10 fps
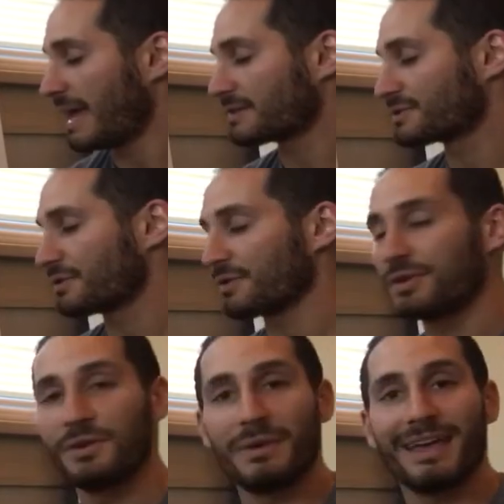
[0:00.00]
External
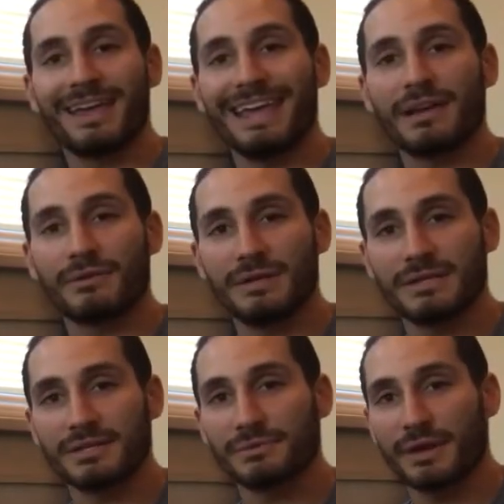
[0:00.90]
cueing
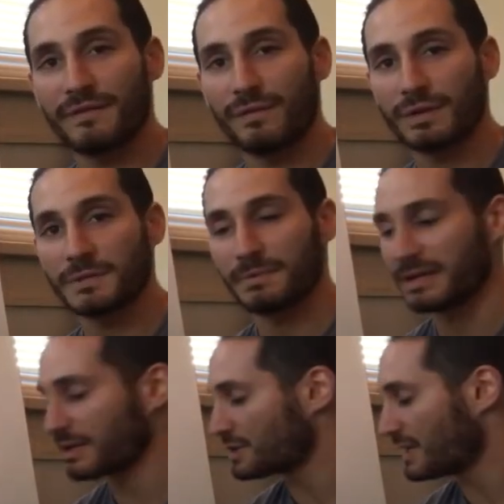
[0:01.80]
increases rate of force
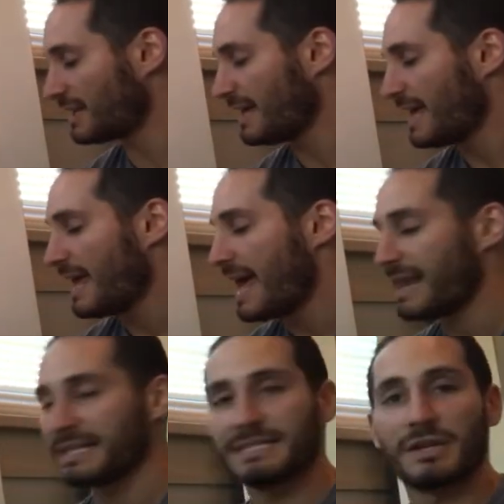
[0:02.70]
production,
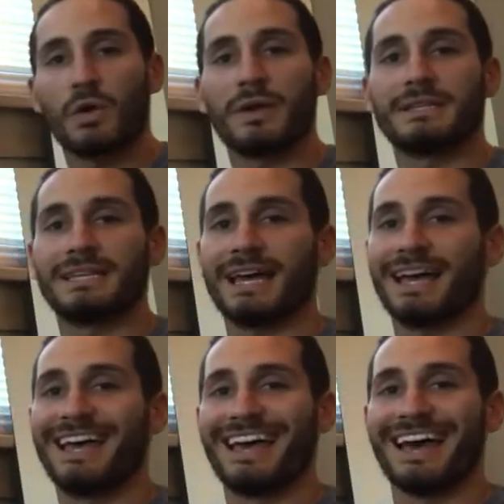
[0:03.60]
and it's going to